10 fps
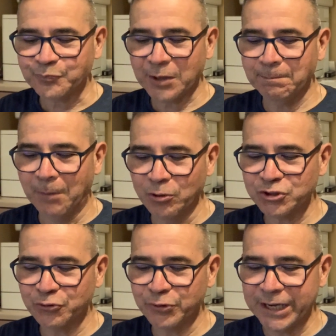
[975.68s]

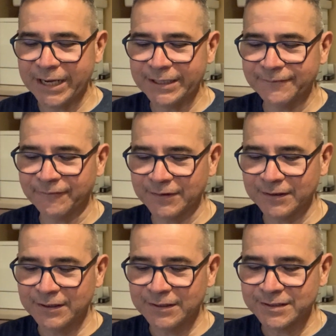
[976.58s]
Most creative
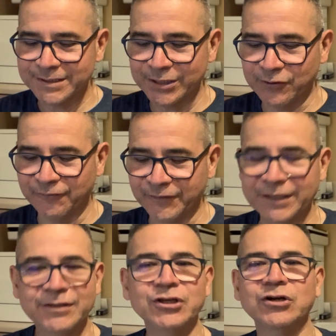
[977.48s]

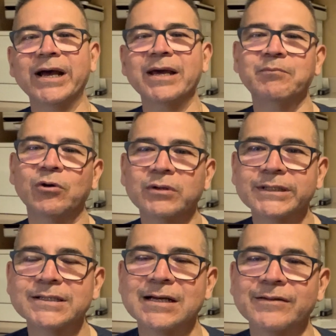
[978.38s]
selfie. You know, I had
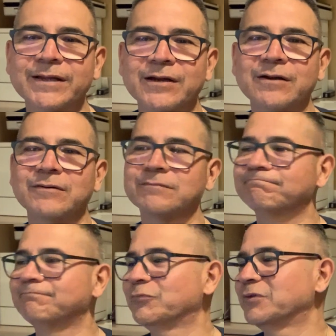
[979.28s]
bulletins out there.
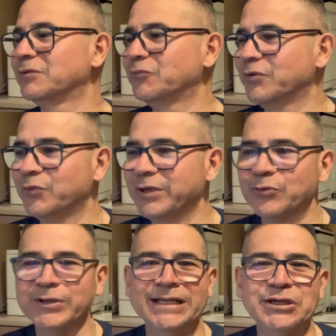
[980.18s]

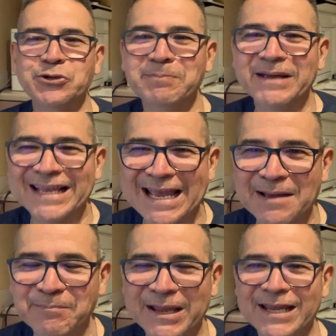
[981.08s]
We didn't do a big
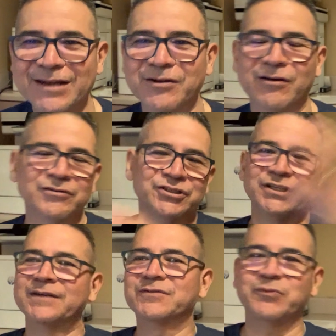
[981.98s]
campaign on all
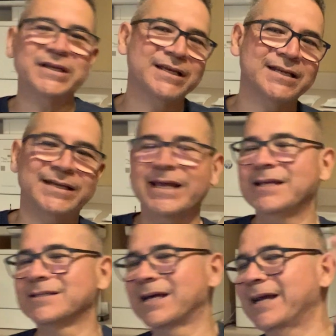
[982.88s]
shifts, weekend,
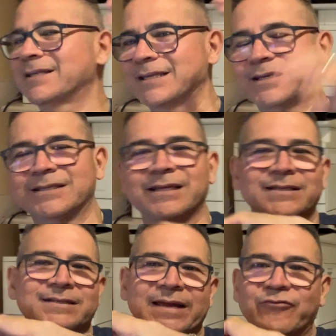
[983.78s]
days, nights.
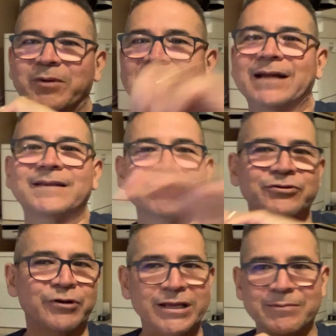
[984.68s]
It's everybody got this in
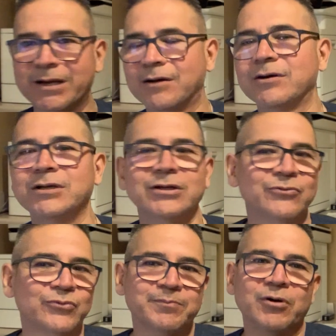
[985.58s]
their email.
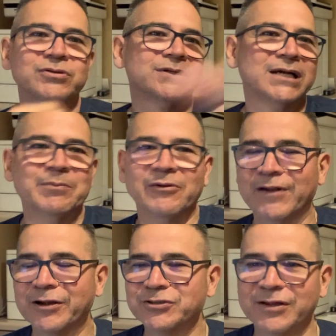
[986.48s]
We posted a couple of
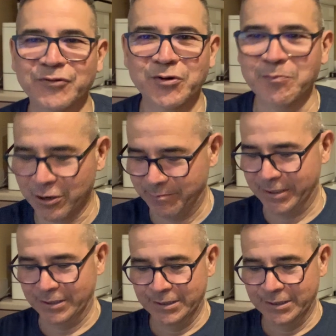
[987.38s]
flyers out the department.